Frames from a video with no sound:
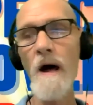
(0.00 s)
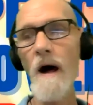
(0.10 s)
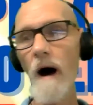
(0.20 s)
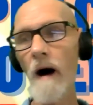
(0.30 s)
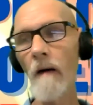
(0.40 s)

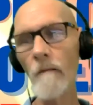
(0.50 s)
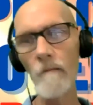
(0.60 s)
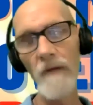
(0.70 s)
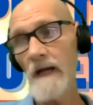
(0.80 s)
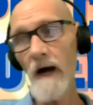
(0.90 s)

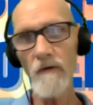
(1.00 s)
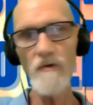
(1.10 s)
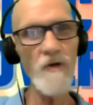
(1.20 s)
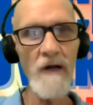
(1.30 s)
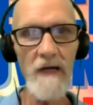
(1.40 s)
But now they're
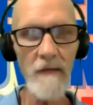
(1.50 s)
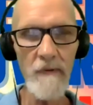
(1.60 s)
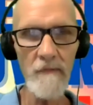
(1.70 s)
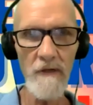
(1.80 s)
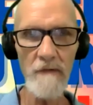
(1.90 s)
trying to get
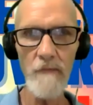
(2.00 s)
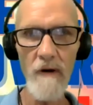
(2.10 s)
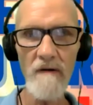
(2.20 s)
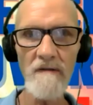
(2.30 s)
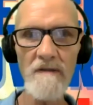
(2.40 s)
people to eat
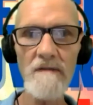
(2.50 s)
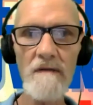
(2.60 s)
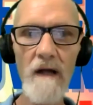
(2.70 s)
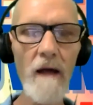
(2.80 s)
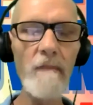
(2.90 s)
bugs.
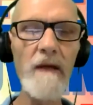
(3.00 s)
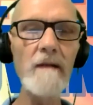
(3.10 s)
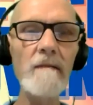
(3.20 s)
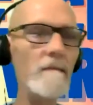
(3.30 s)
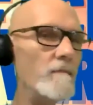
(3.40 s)
I
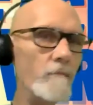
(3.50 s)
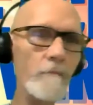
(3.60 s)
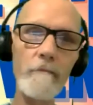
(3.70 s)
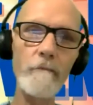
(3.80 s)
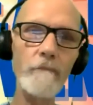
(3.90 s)
mean,
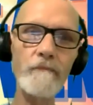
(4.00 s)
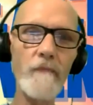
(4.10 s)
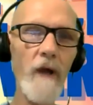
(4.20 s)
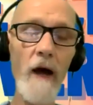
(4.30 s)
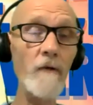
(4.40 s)

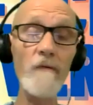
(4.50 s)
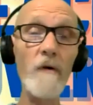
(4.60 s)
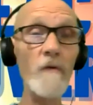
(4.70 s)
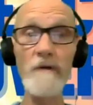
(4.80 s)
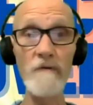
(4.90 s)
I don't
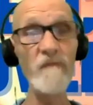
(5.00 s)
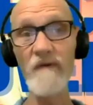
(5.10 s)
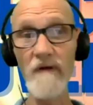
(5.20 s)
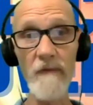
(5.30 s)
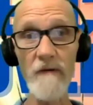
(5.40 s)
know what you
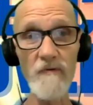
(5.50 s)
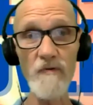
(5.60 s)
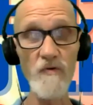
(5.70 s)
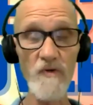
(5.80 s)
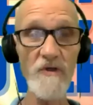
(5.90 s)
feel about the
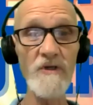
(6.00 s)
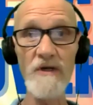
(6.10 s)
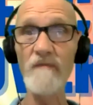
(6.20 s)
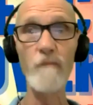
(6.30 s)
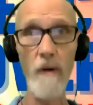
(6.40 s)

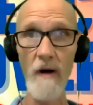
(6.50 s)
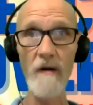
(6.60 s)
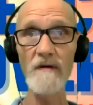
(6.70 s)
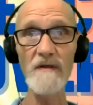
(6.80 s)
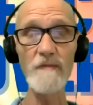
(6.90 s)
nutrition of
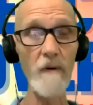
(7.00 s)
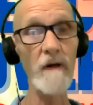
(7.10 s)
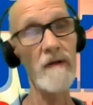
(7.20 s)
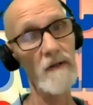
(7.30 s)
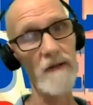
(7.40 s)
bugs,
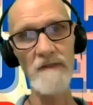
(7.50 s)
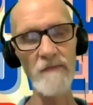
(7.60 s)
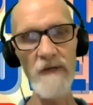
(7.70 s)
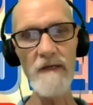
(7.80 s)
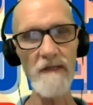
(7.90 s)
but to
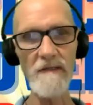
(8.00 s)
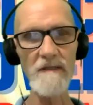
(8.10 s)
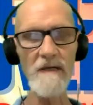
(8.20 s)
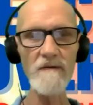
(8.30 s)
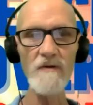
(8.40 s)
me, it doesn't
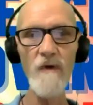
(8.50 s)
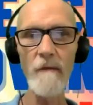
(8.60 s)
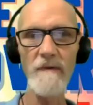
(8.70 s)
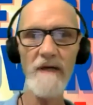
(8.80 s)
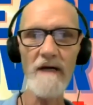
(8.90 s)
sound too
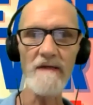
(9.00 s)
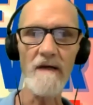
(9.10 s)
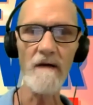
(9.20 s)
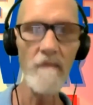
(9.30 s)
appetizing.